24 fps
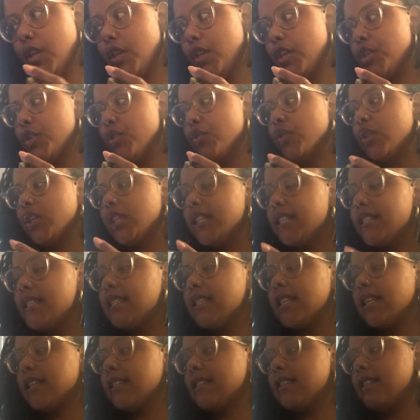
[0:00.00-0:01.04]
You're
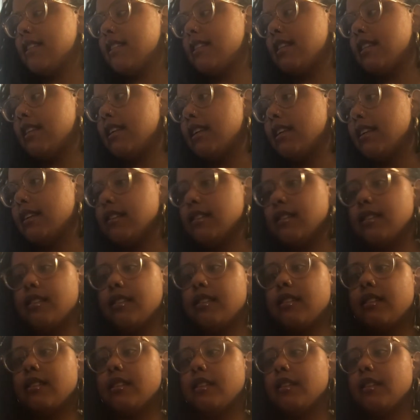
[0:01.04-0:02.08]
listening to things.